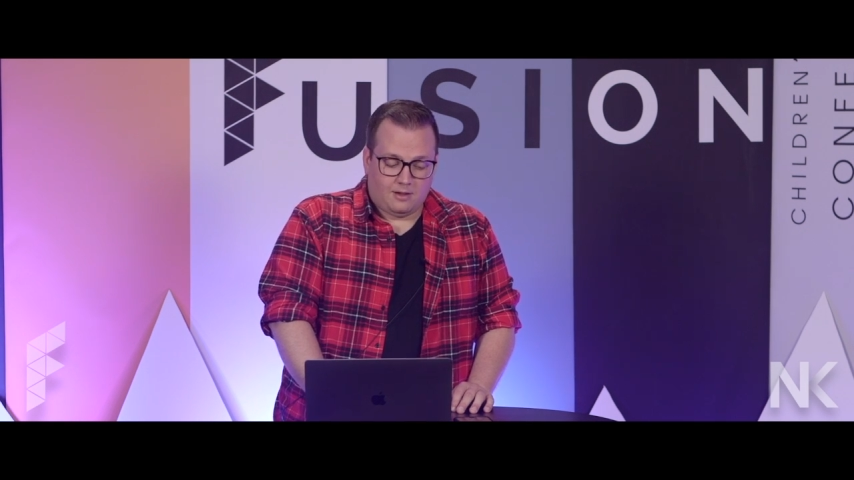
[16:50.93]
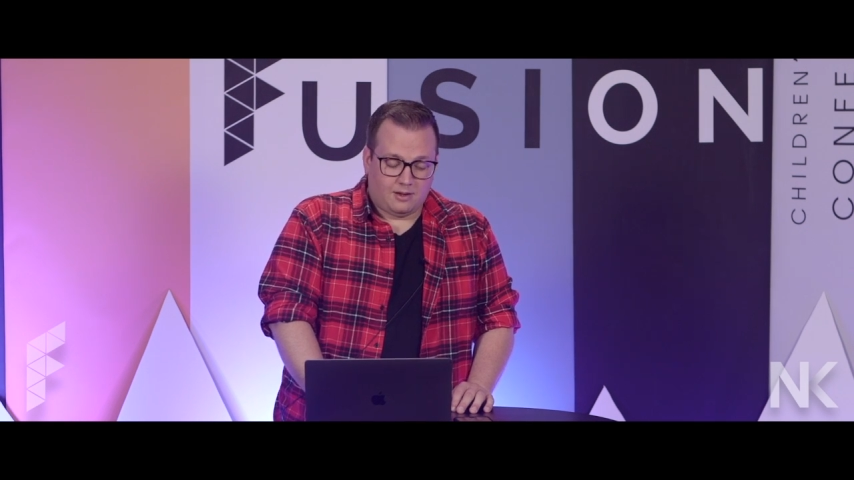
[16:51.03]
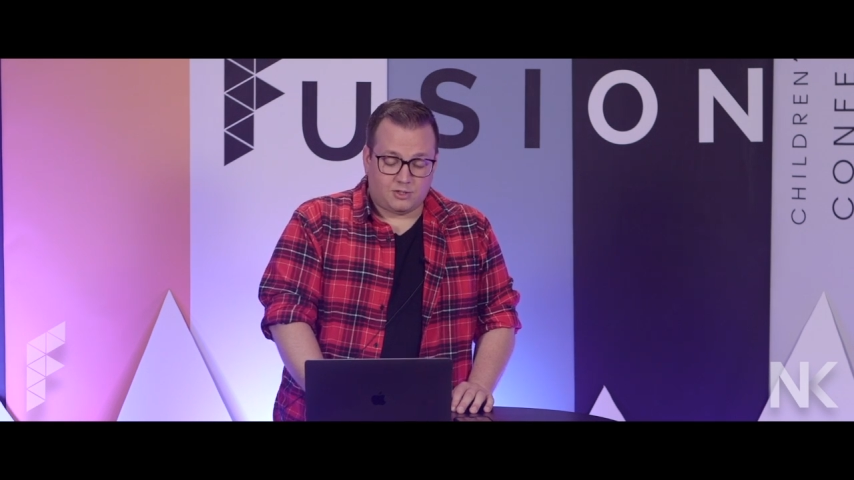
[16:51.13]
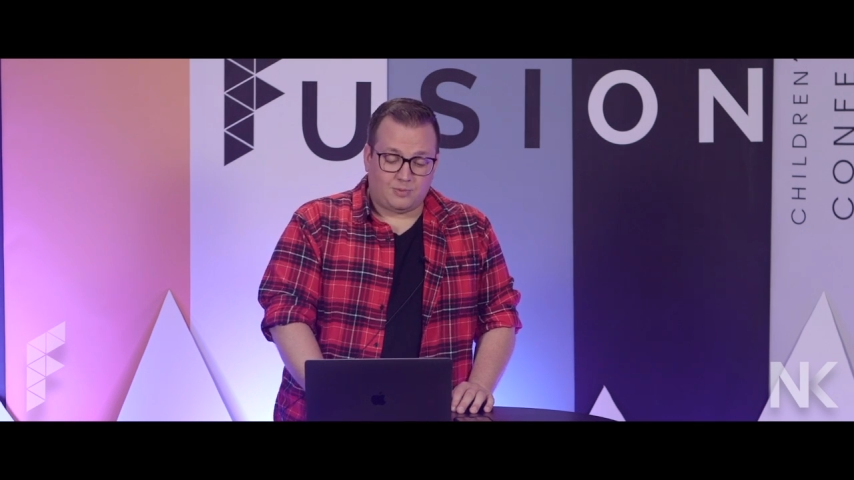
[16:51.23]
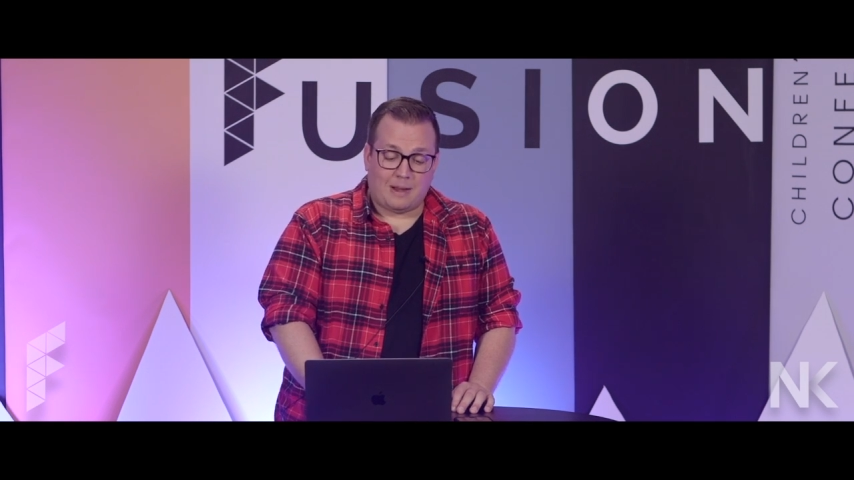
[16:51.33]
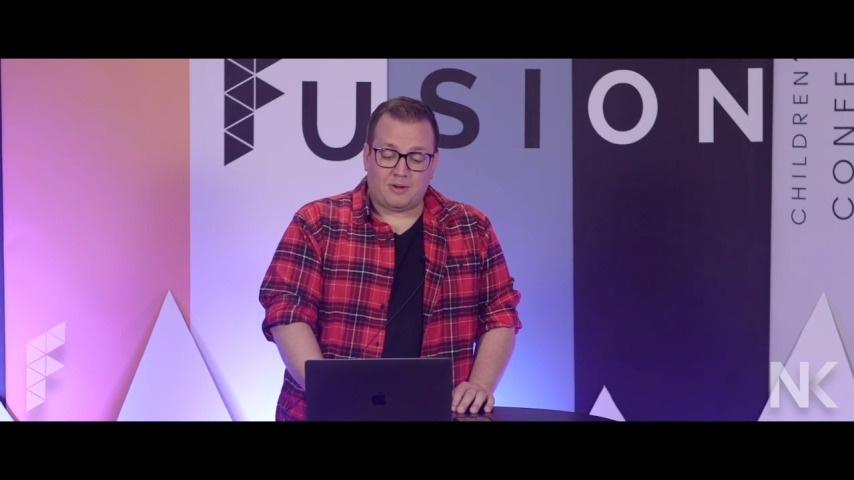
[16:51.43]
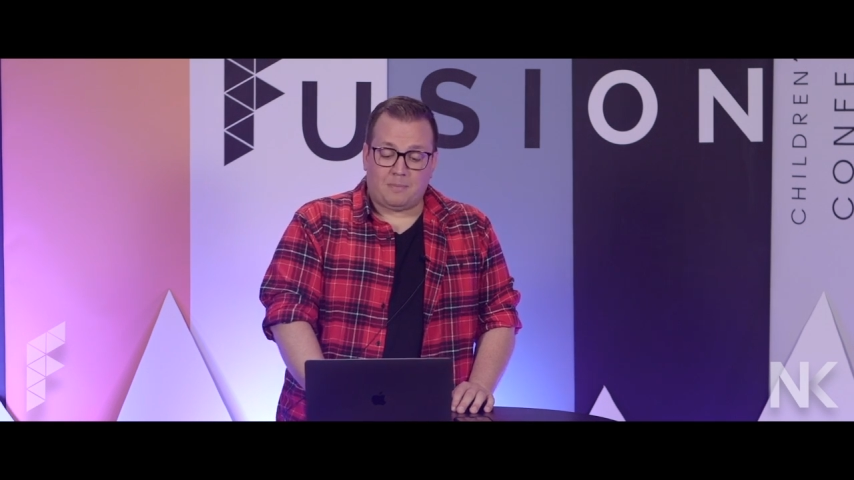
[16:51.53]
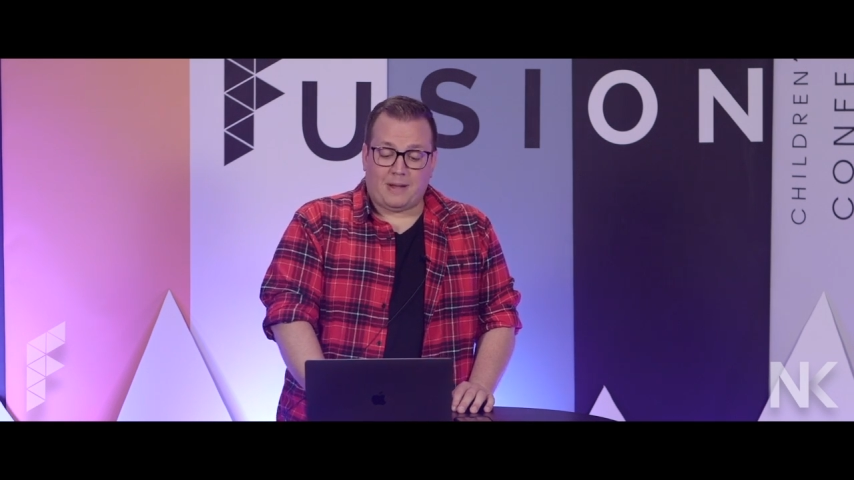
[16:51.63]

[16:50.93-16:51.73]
I'll just wrap it